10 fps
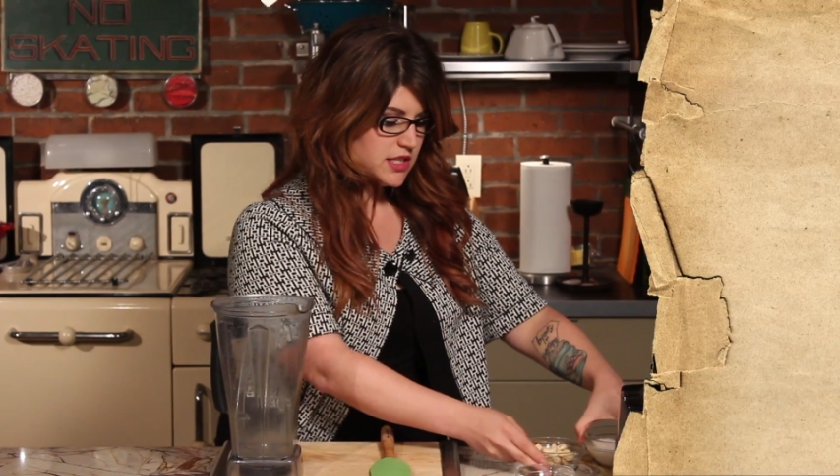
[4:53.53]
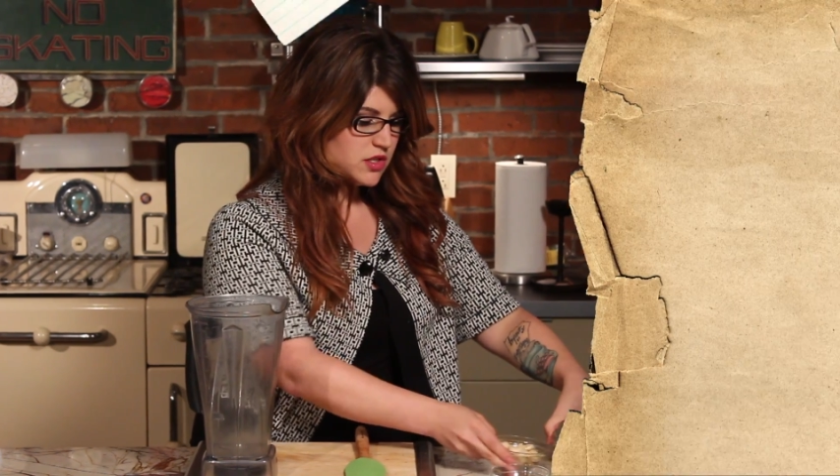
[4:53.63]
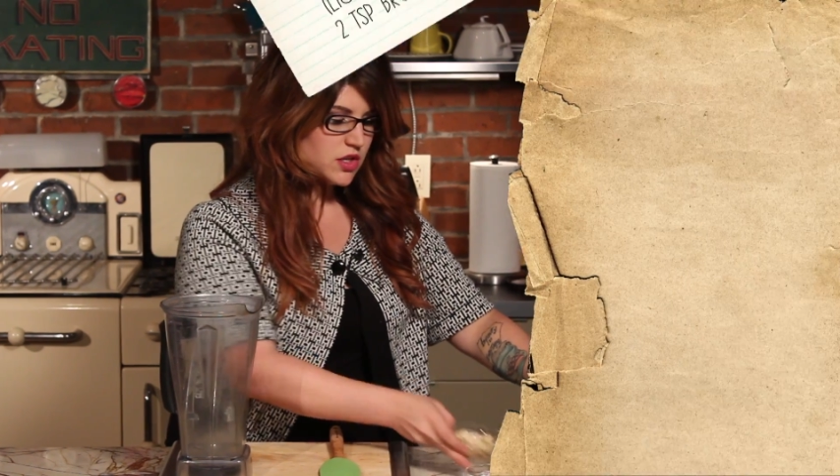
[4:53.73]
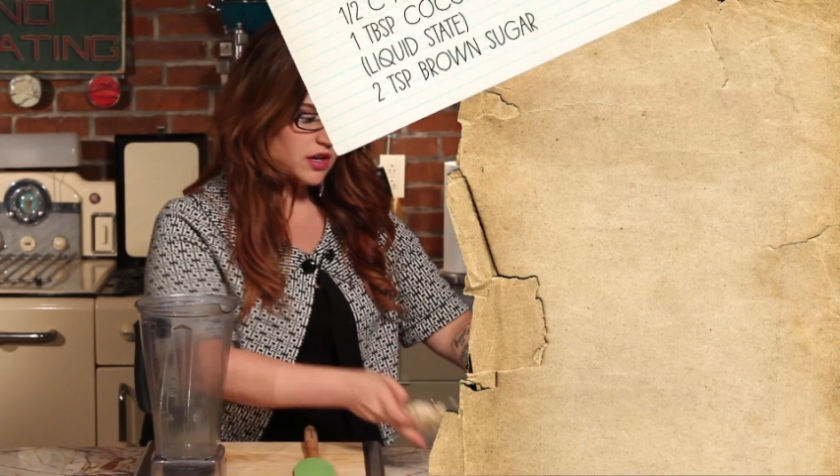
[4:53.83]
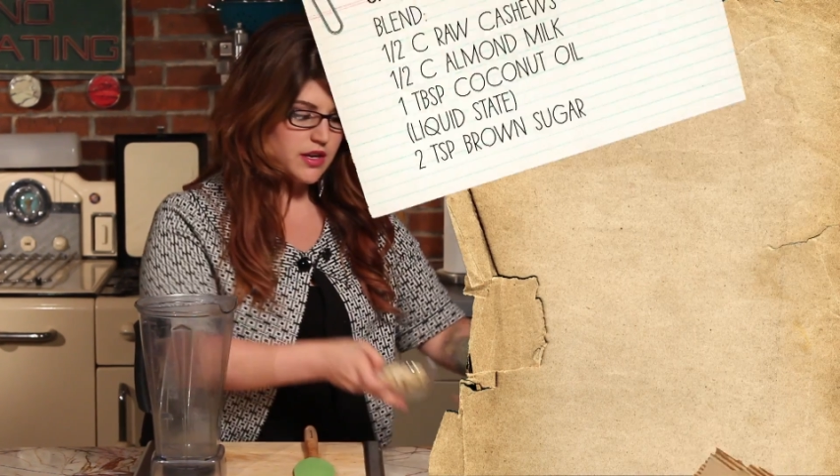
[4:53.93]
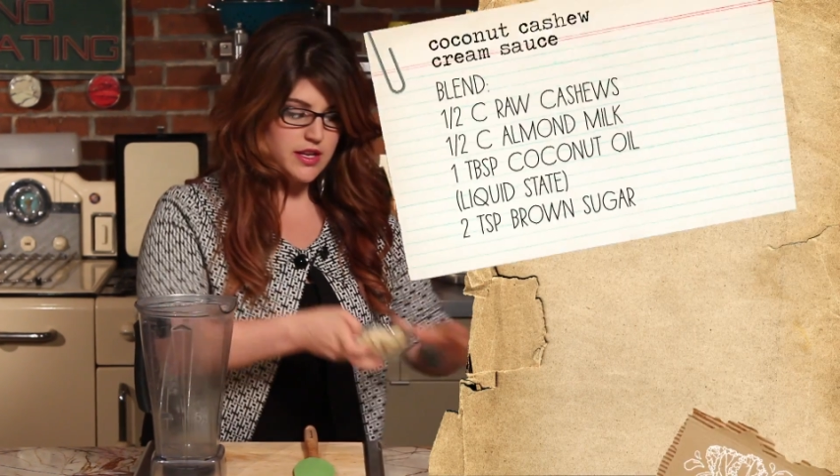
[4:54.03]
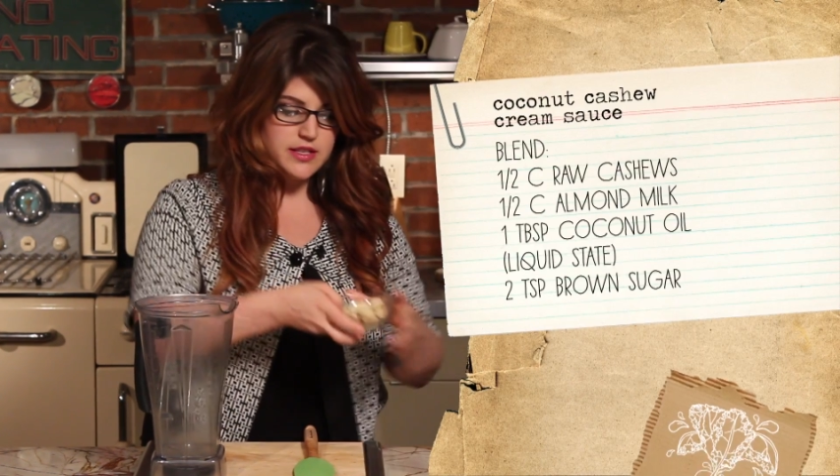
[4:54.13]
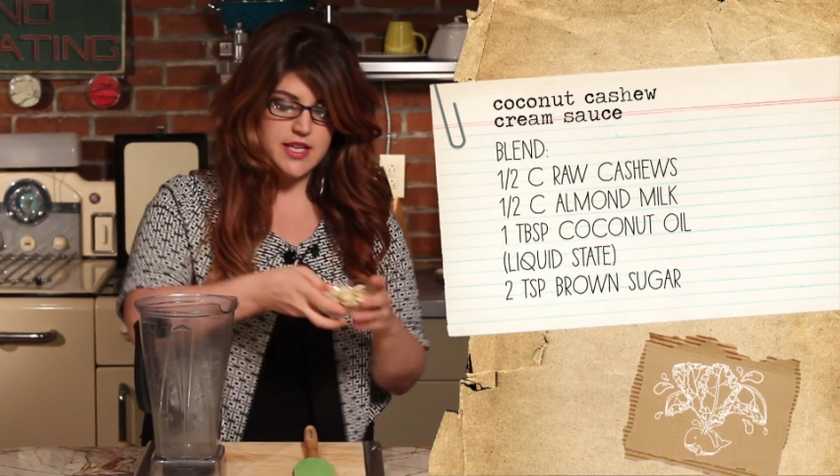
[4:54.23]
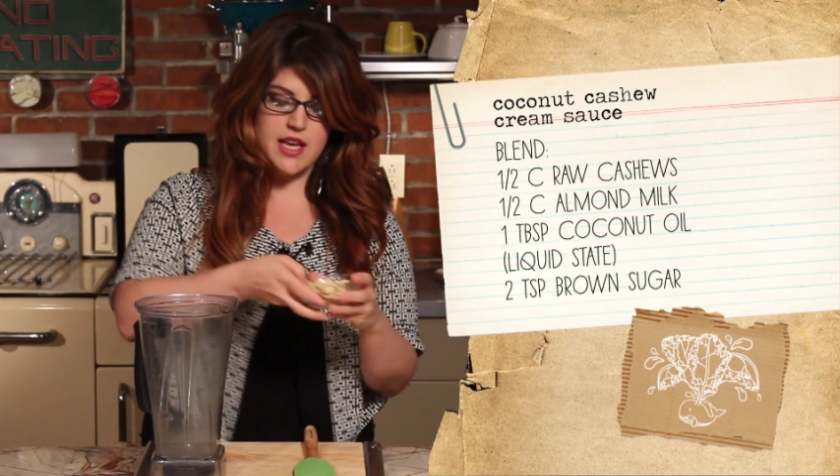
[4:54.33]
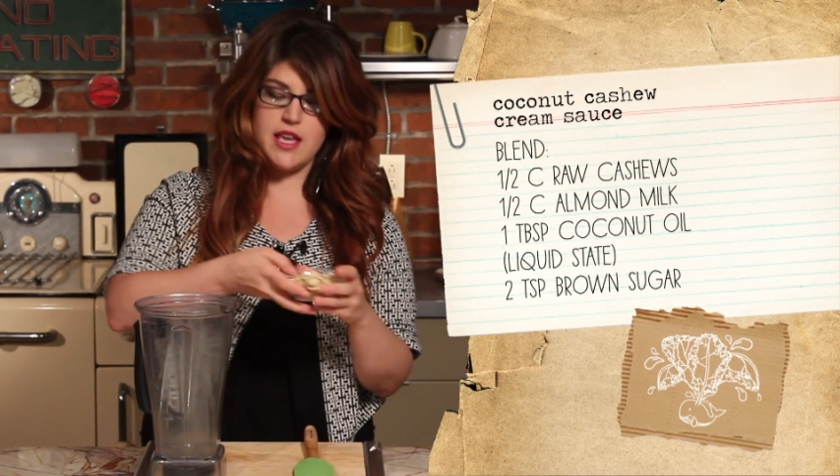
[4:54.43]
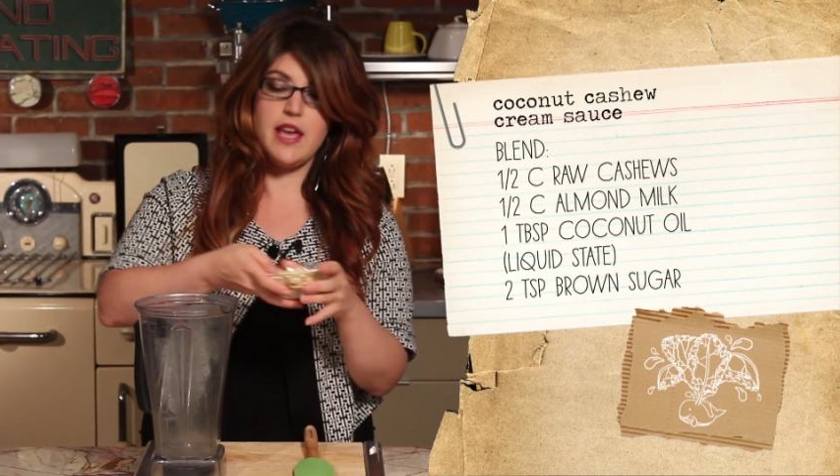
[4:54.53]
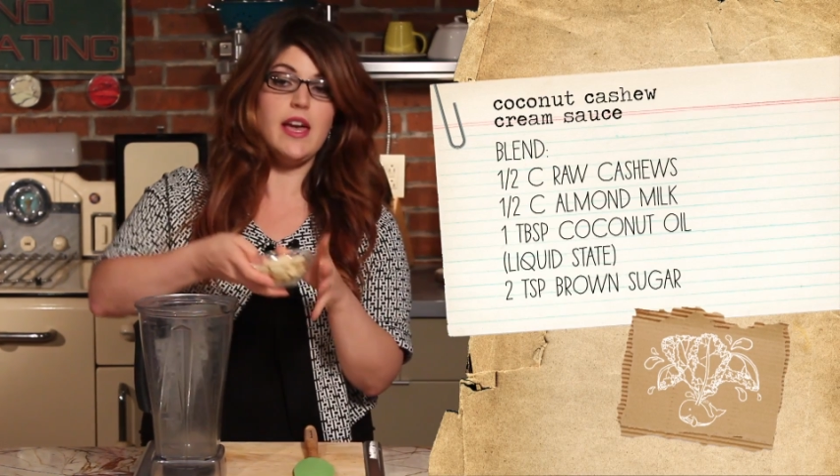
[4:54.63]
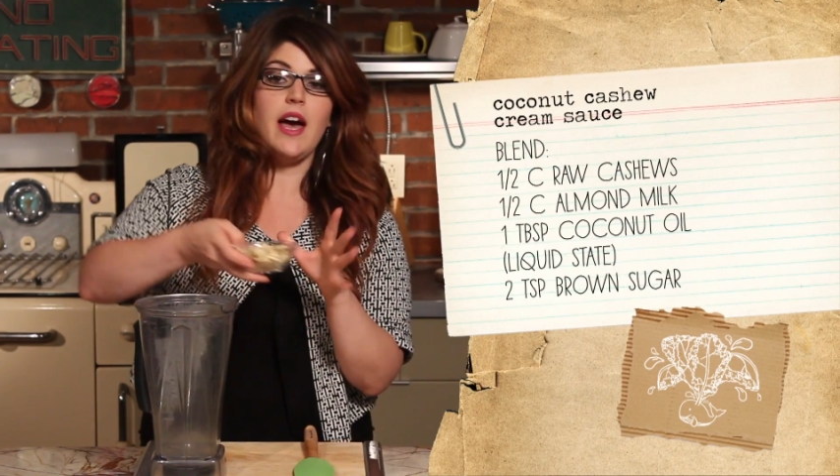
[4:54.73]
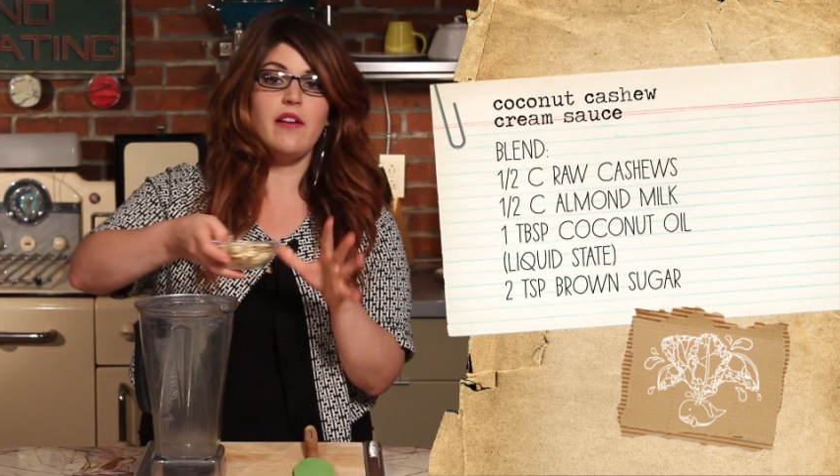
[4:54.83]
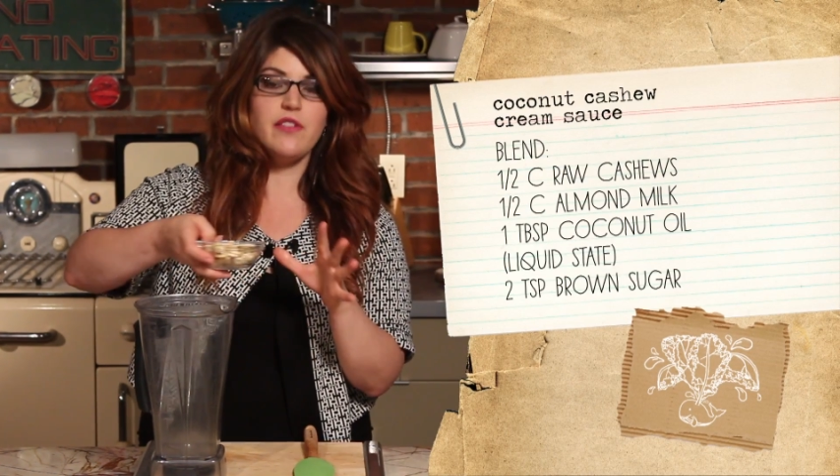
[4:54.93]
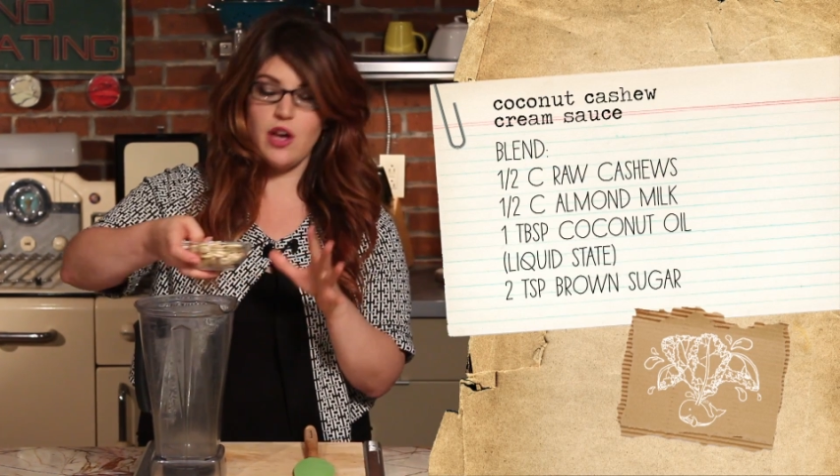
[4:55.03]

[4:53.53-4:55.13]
started, take a 1/2